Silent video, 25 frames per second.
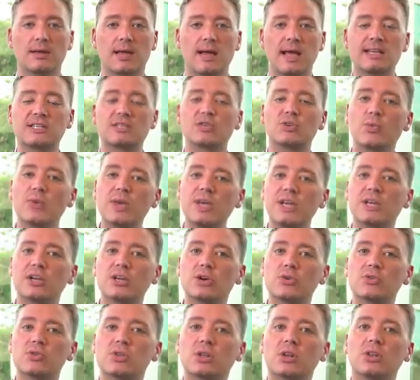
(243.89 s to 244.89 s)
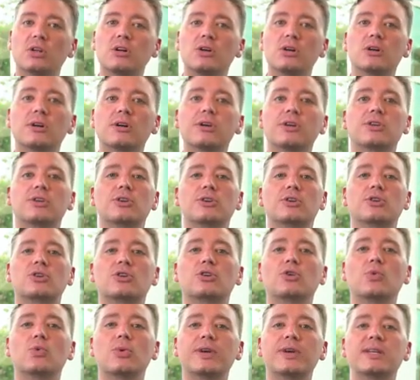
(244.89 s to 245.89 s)
As the week goes along, you're
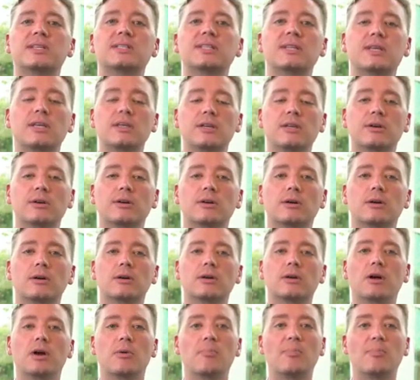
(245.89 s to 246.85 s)
going to hear